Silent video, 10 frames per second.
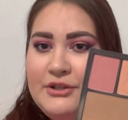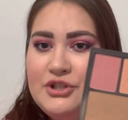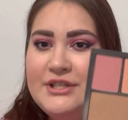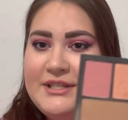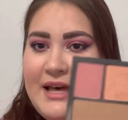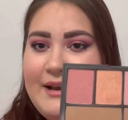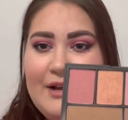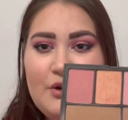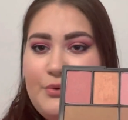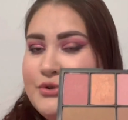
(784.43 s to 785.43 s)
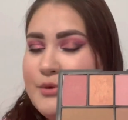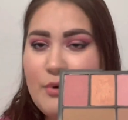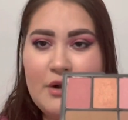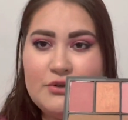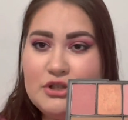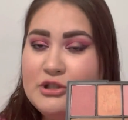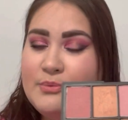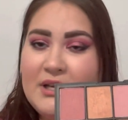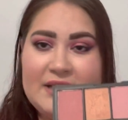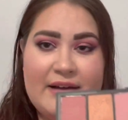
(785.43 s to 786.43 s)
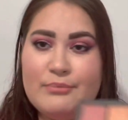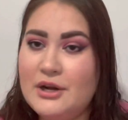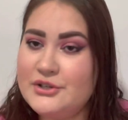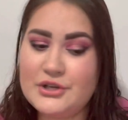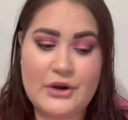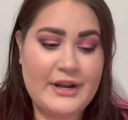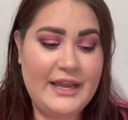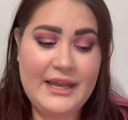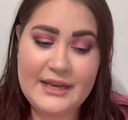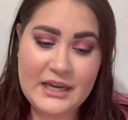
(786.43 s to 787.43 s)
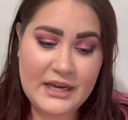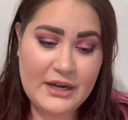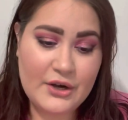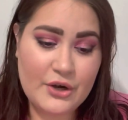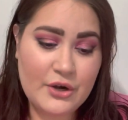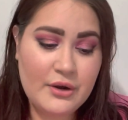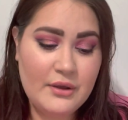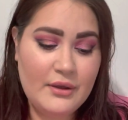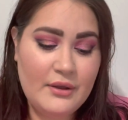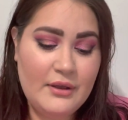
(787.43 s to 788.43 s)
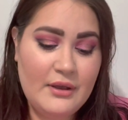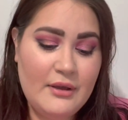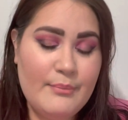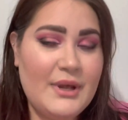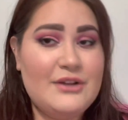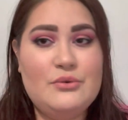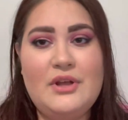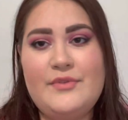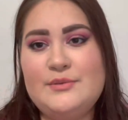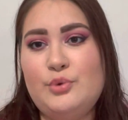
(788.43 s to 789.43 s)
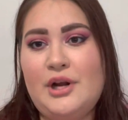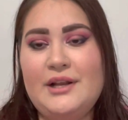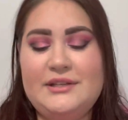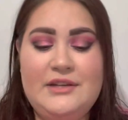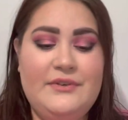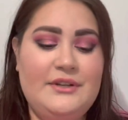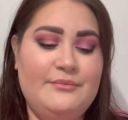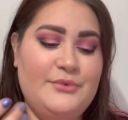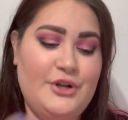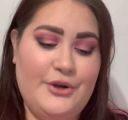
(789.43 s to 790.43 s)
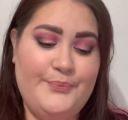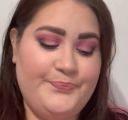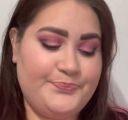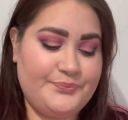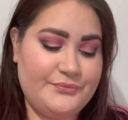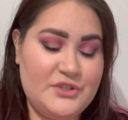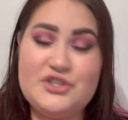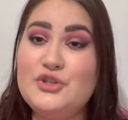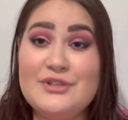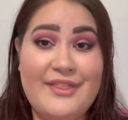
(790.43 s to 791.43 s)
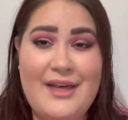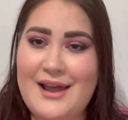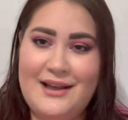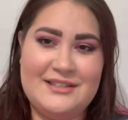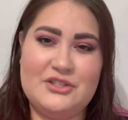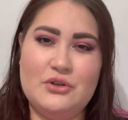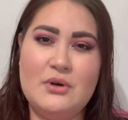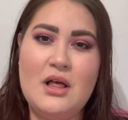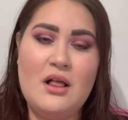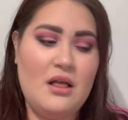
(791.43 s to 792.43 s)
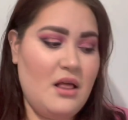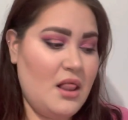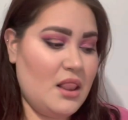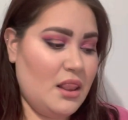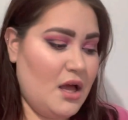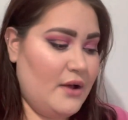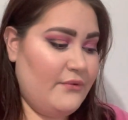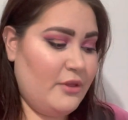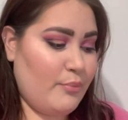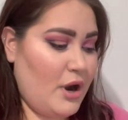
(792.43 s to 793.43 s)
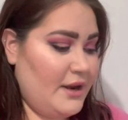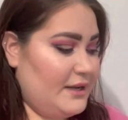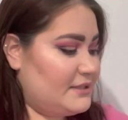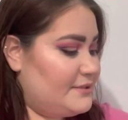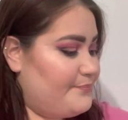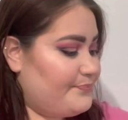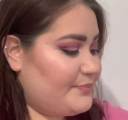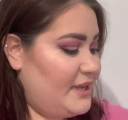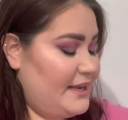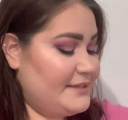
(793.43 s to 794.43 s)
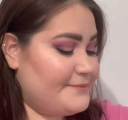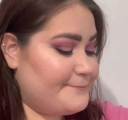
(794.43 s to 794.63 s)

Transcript: just that. I don't use the bronzers just because I have bronzers already in here. But I do love this product. Even, you know, just using that, I still love the product in it.